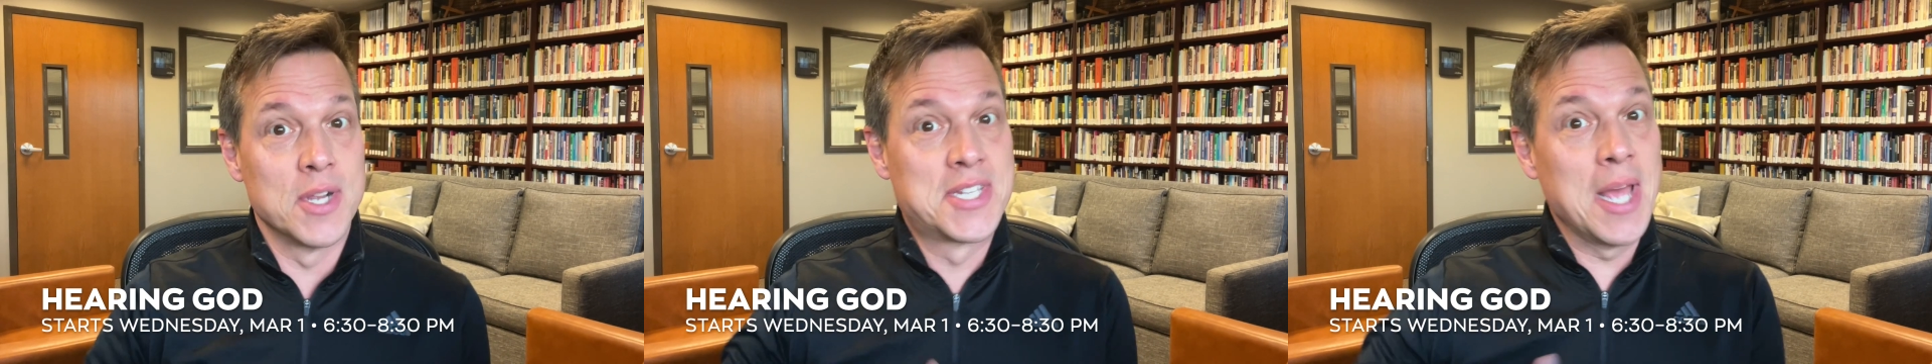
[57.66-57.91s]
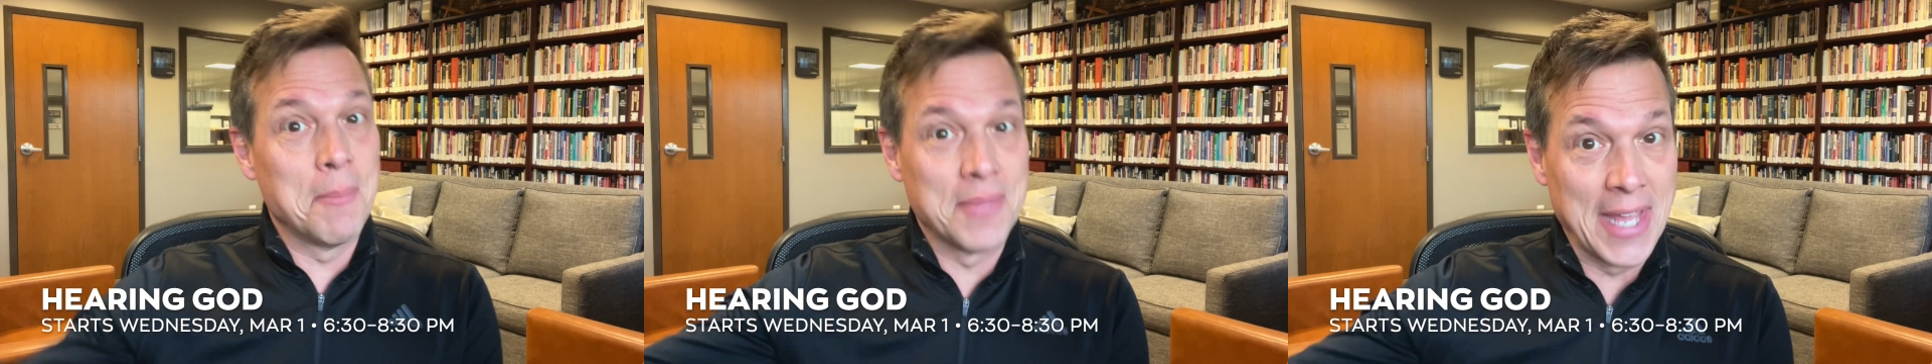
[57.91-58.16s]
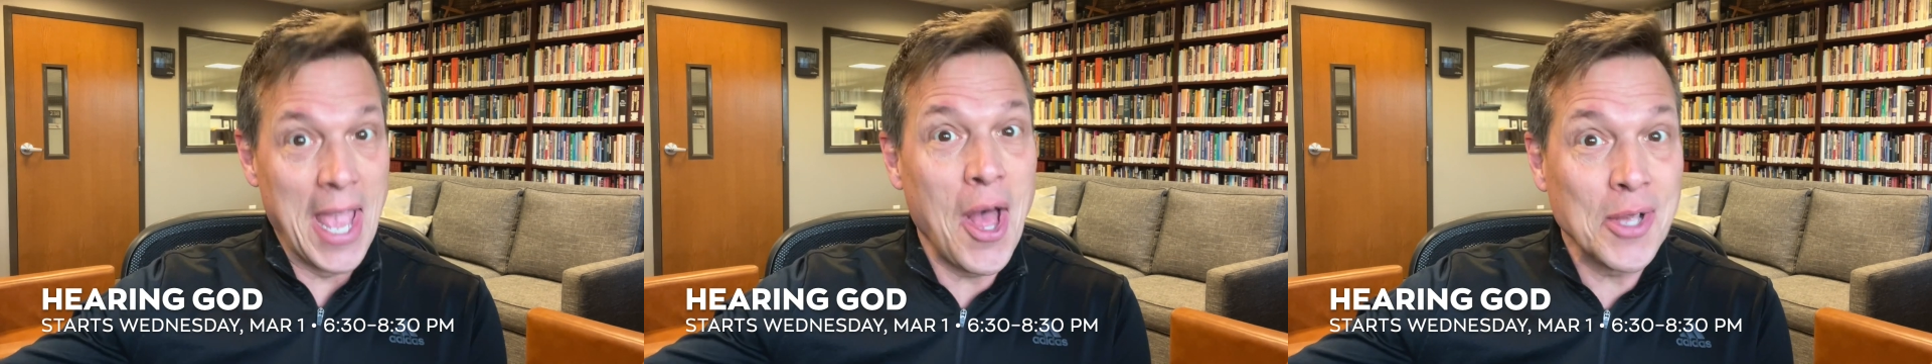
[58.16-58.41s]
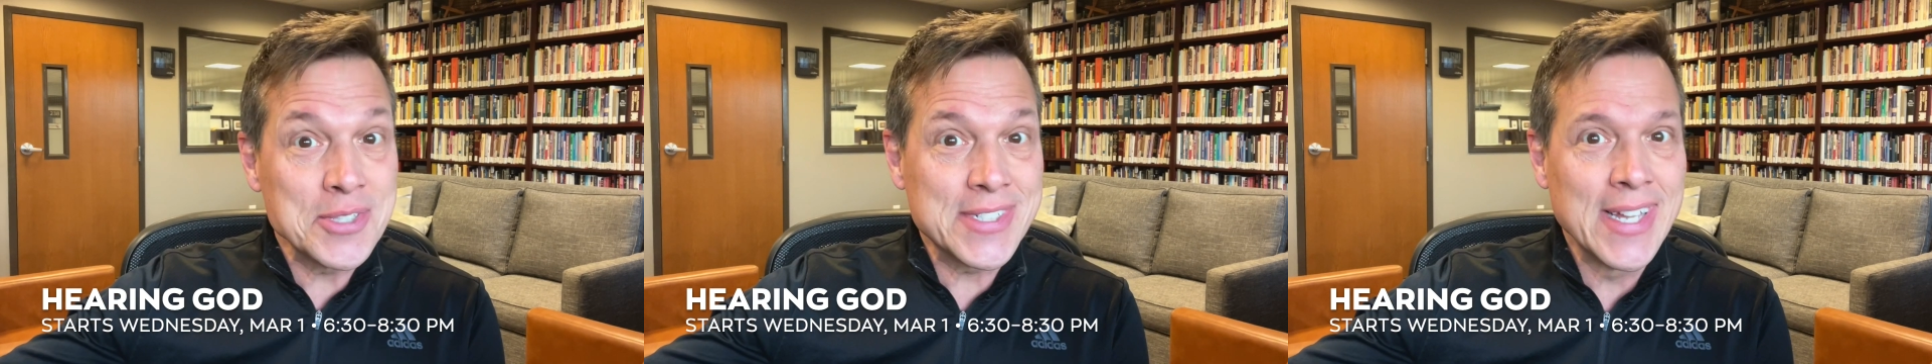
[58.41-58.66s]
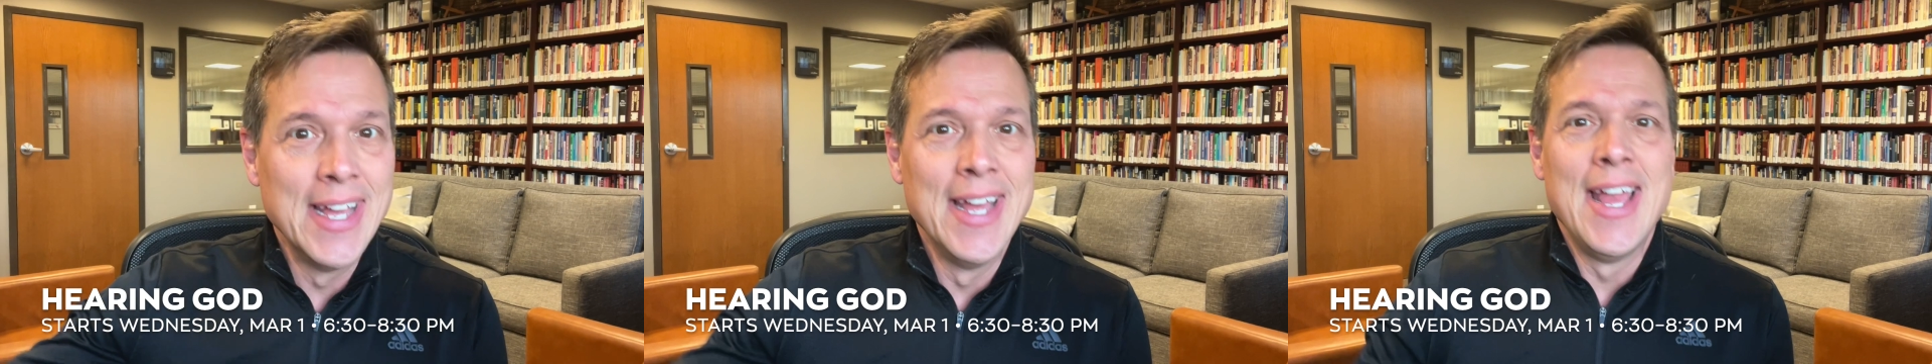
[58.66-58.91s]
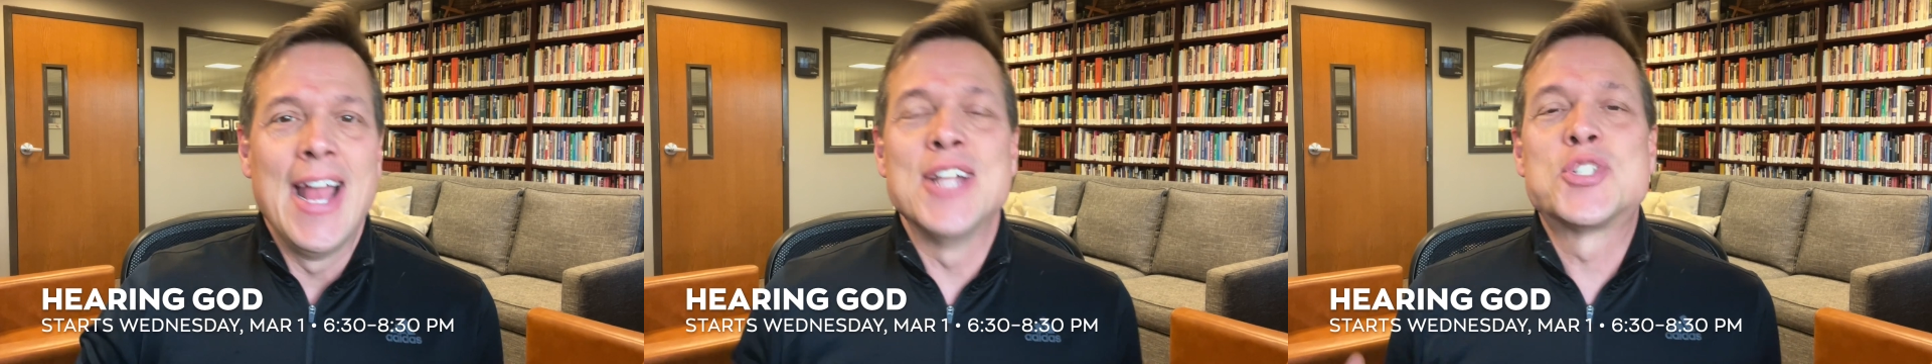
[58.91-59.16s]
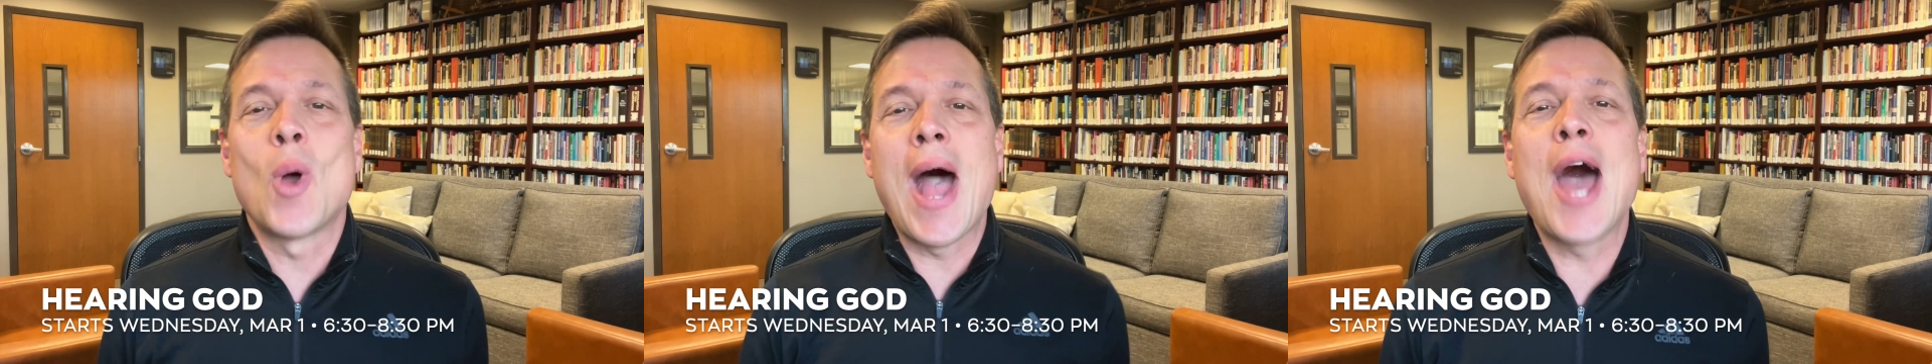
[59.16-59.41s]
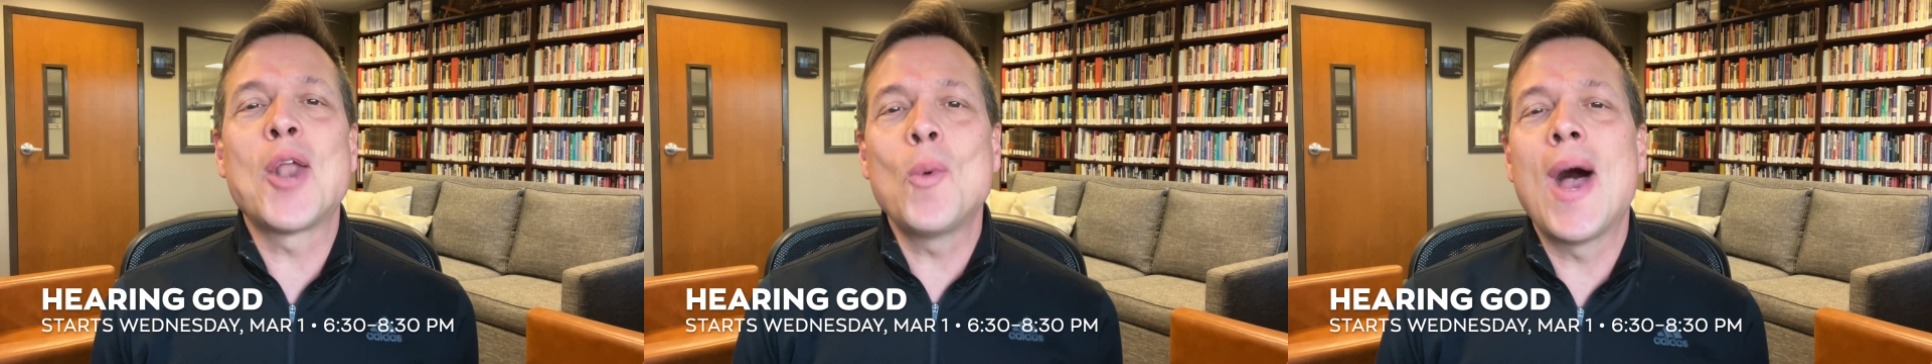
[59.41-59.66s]
something else? And so,
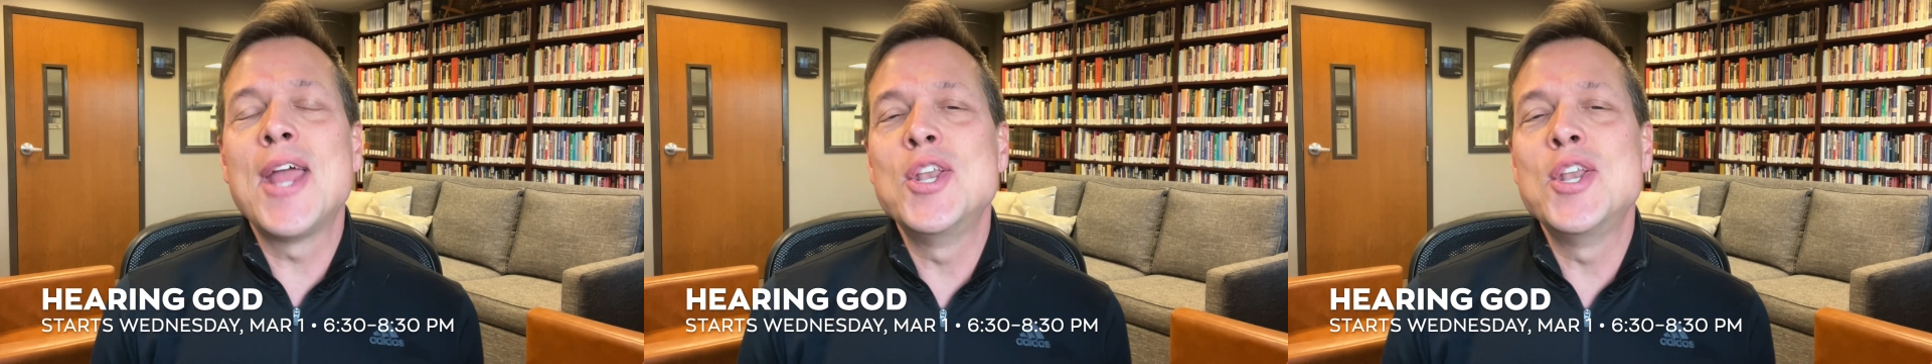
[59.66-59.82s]
how do I